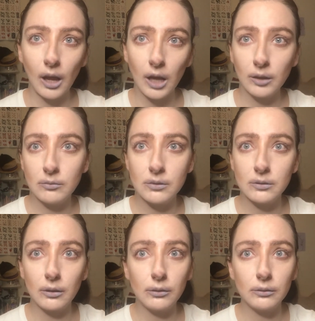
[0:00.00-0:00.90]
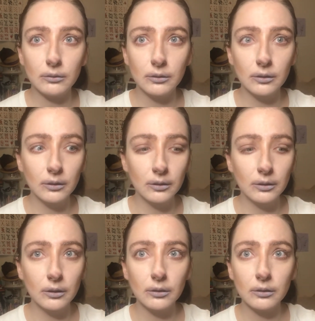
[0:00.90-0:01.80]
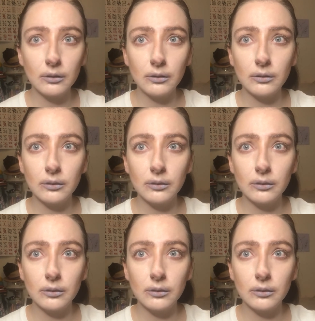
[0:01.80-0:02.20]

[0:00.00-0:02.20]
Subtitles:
I'm so cold.